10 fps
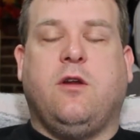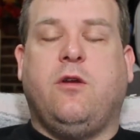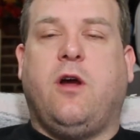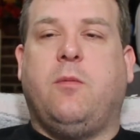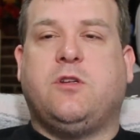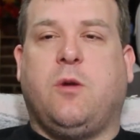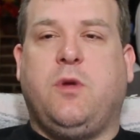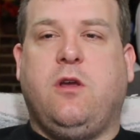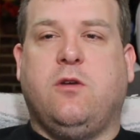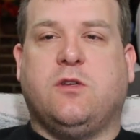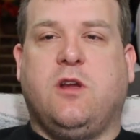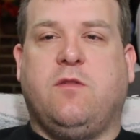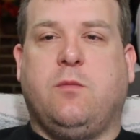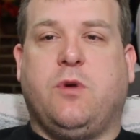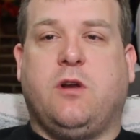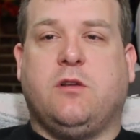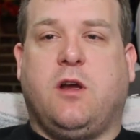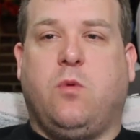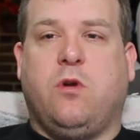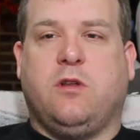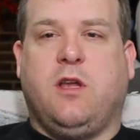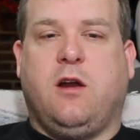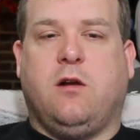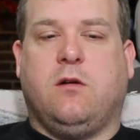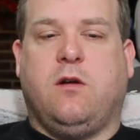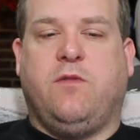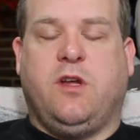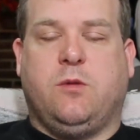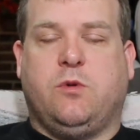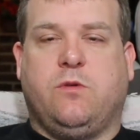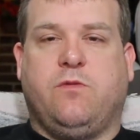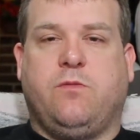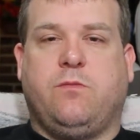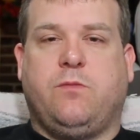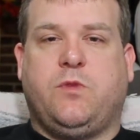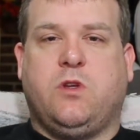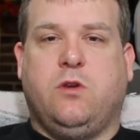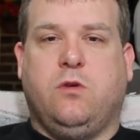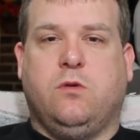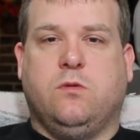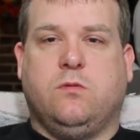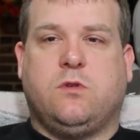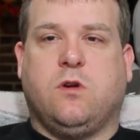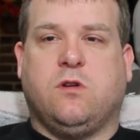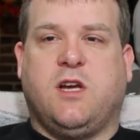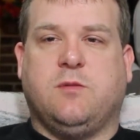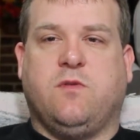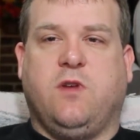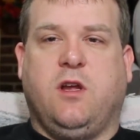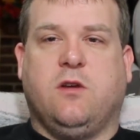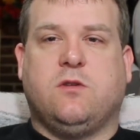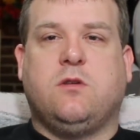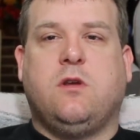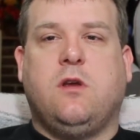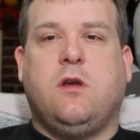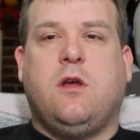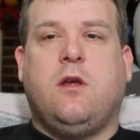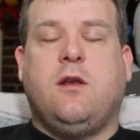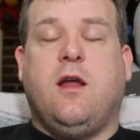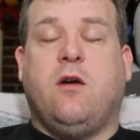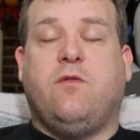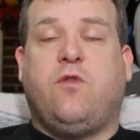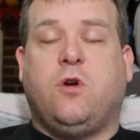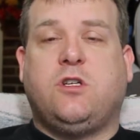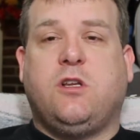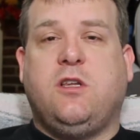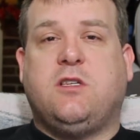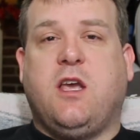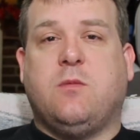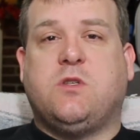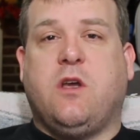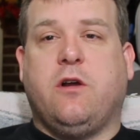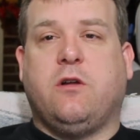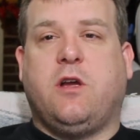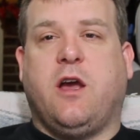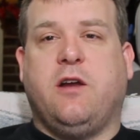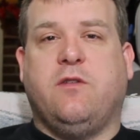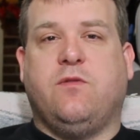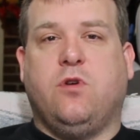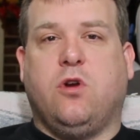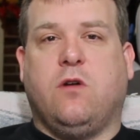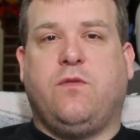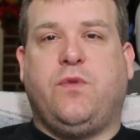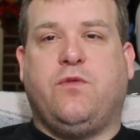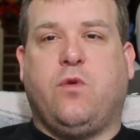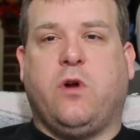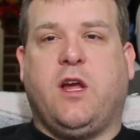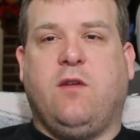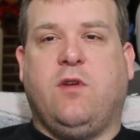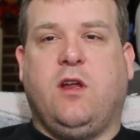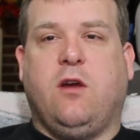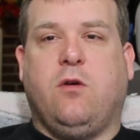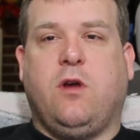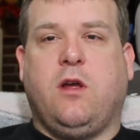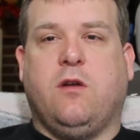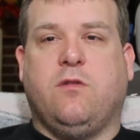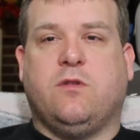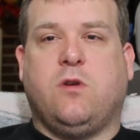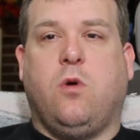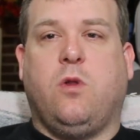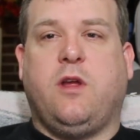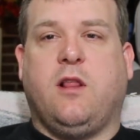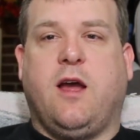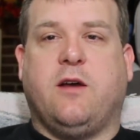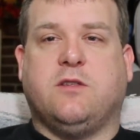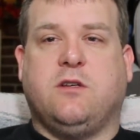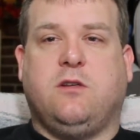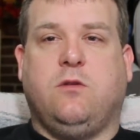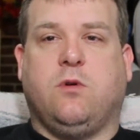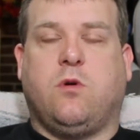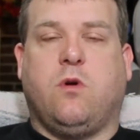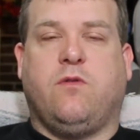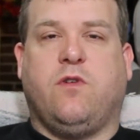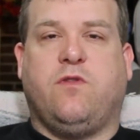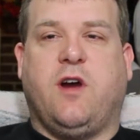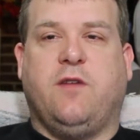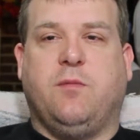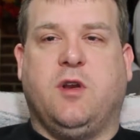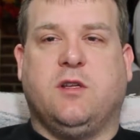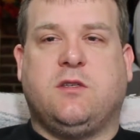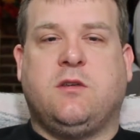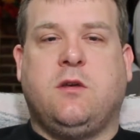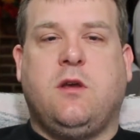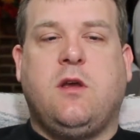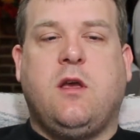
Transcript: Don't know how much I'll be using of it, but I want it there available to do certain types of videos. Now, unfortunately, Samsung kind of nerfed the 4K video, and it only allows it to record for 5 minutes.